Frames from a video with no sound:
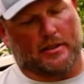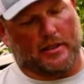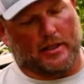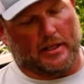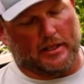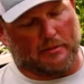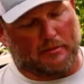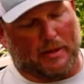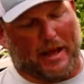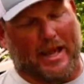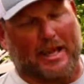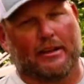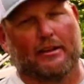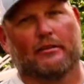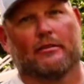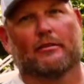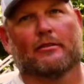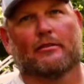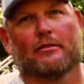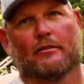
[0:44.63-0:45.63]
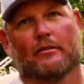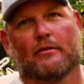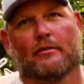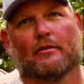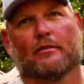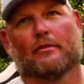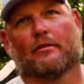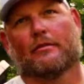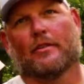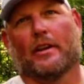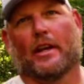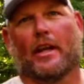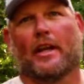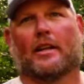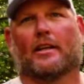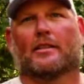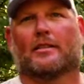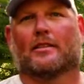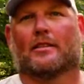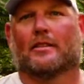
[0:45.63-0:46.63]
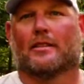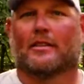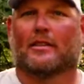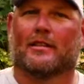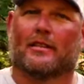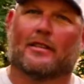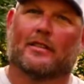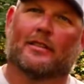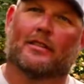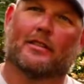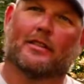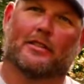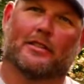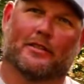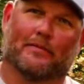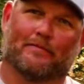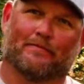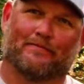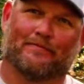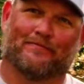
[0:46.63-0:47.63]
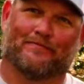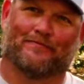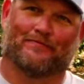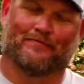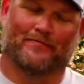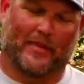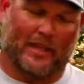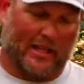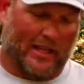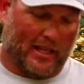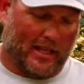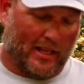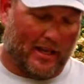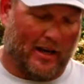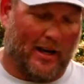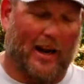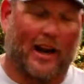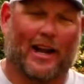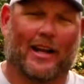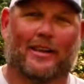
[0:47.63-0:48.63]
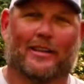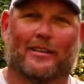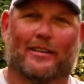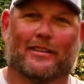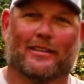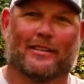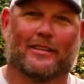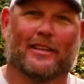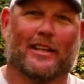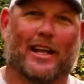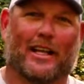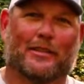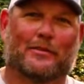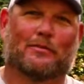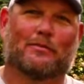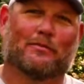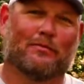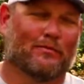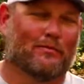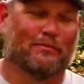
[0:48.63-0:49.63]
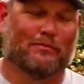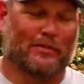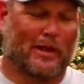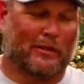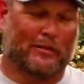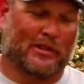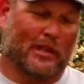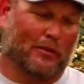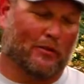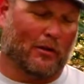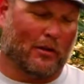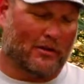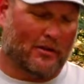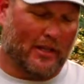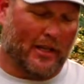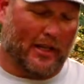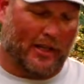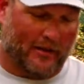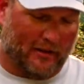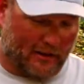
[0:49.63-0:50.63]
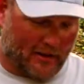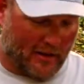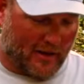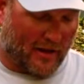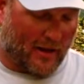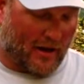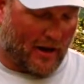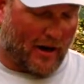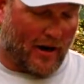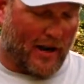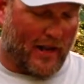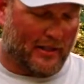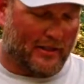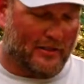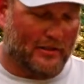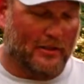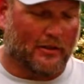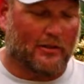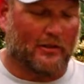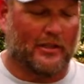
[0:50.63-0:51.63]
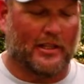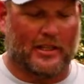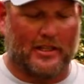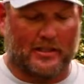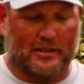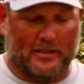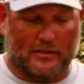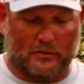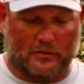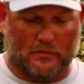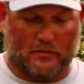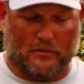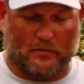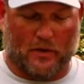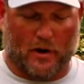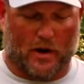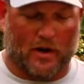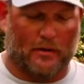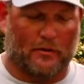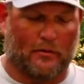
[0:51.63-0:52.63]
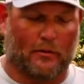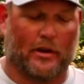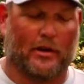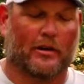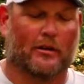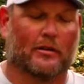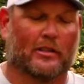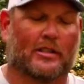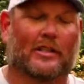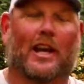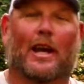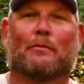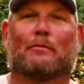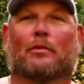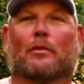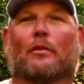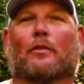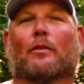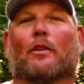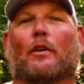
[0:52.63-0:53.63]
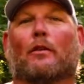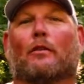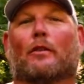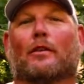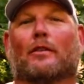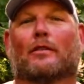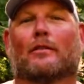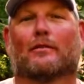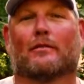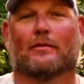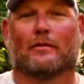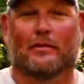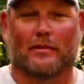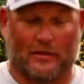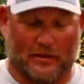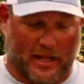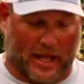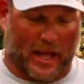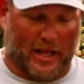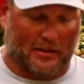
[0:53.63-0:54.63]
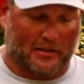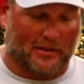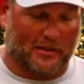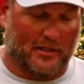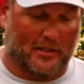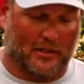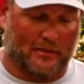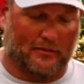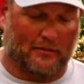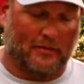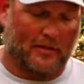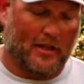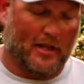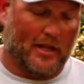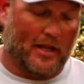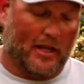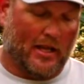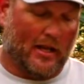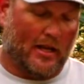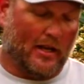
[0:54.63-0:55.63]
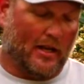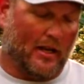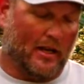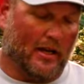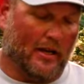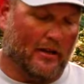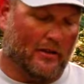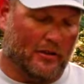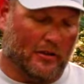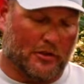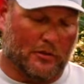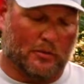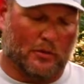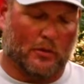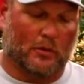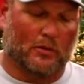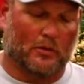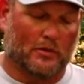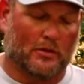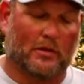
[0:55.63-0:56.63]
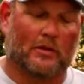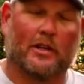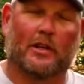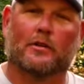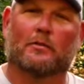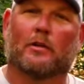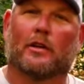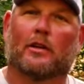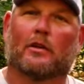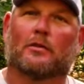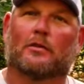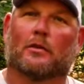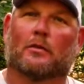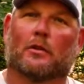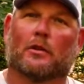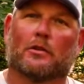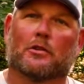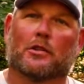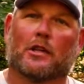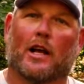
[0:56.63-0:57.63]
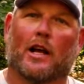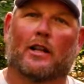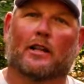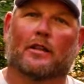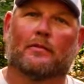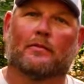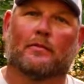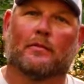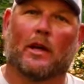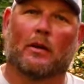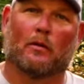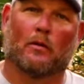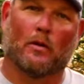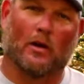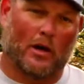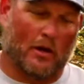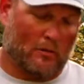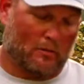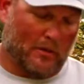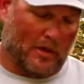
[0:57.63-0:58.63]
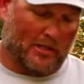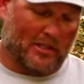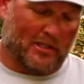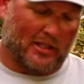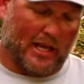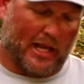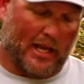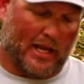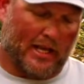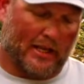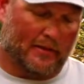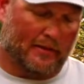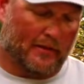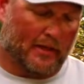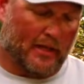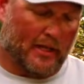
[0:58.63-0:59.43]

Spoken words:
is bait finesse system. Alright, that's people like, what's that? Alright, so this rod and reel is capable of throwing light stuff. The spools on these reels are real shallow, they won't hold much line.